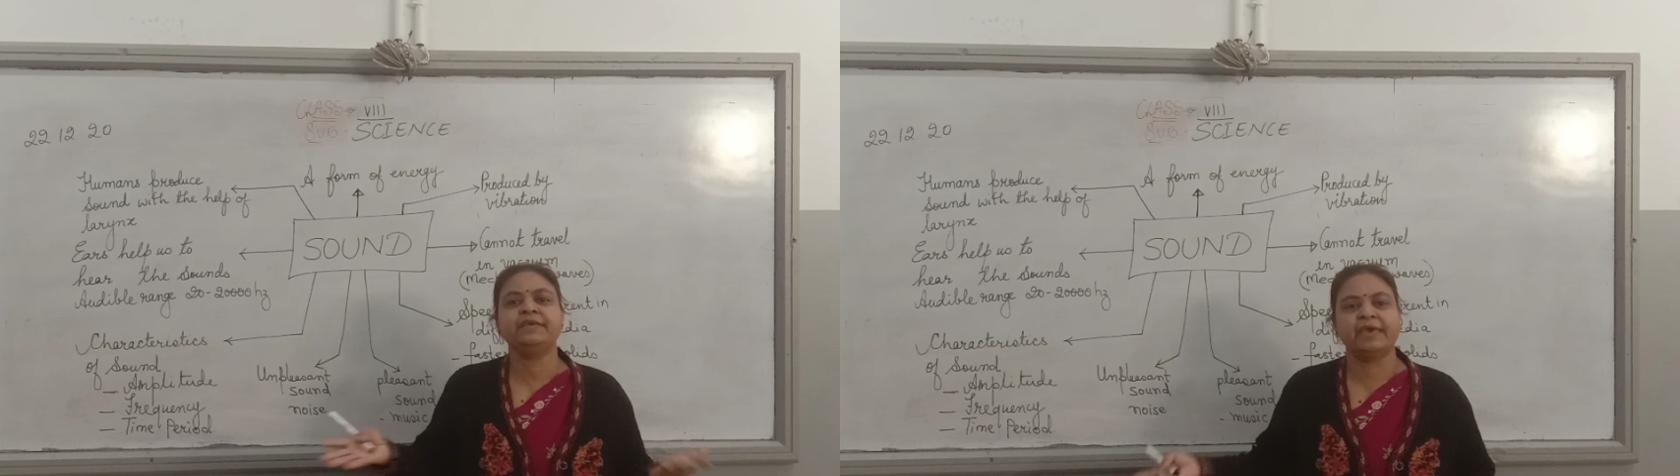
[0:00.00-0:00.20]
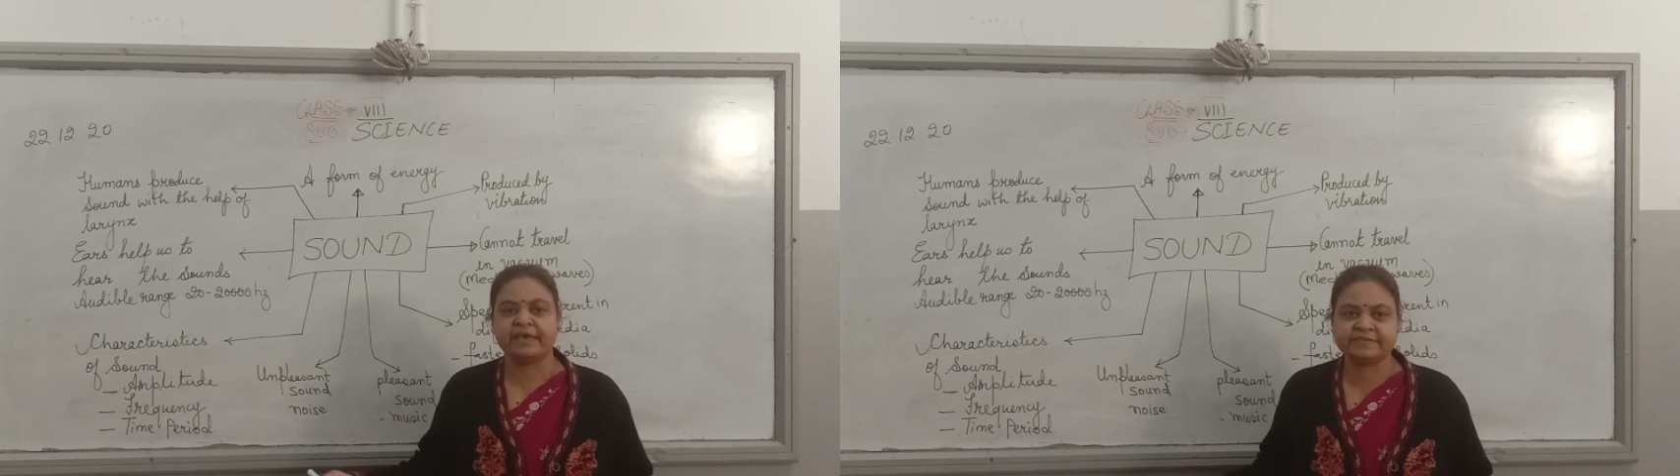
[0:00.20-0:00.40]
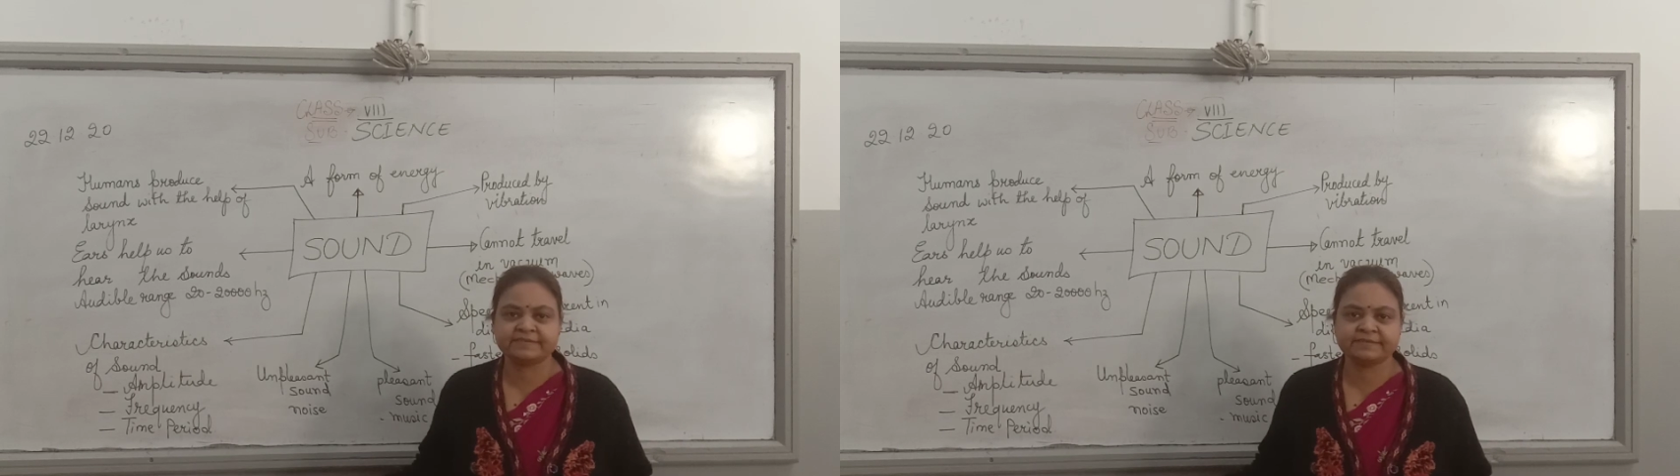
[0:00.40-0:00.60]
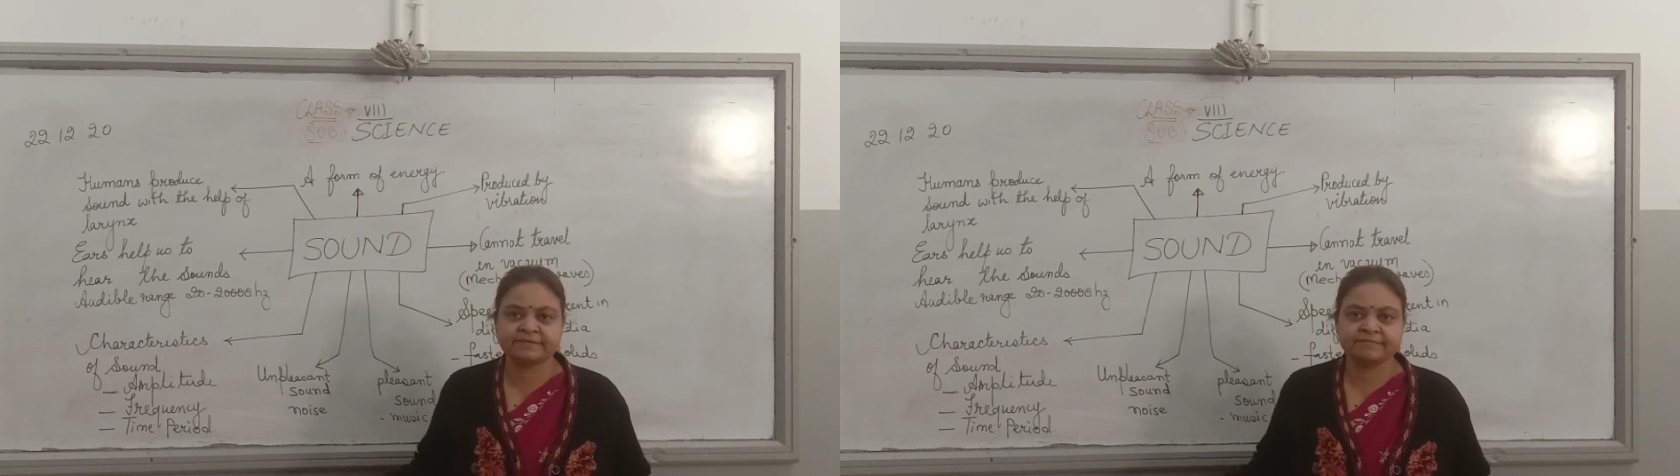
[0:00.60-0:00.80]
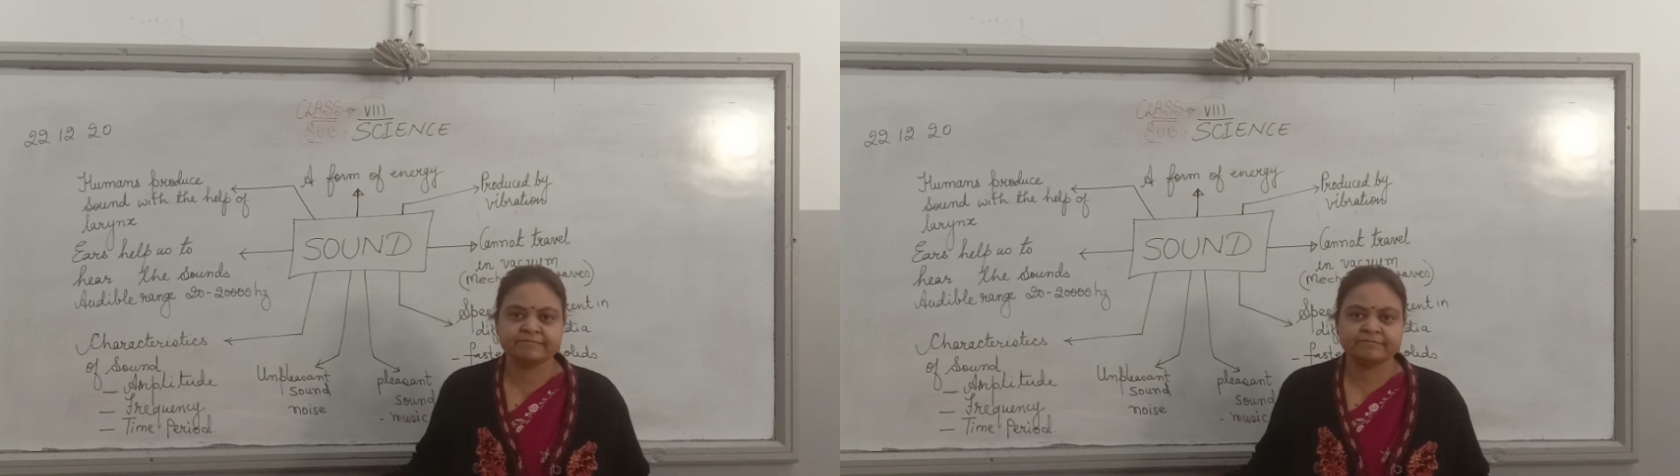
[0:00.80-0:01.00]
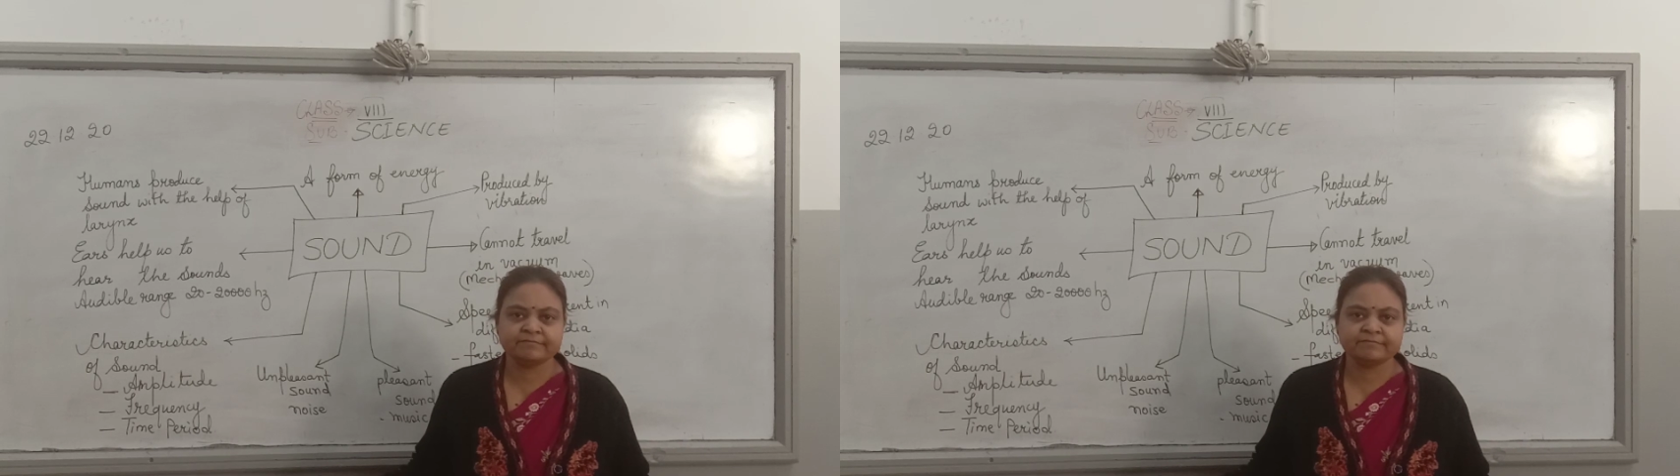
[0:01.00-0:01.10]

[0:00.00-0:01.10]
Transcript: gas?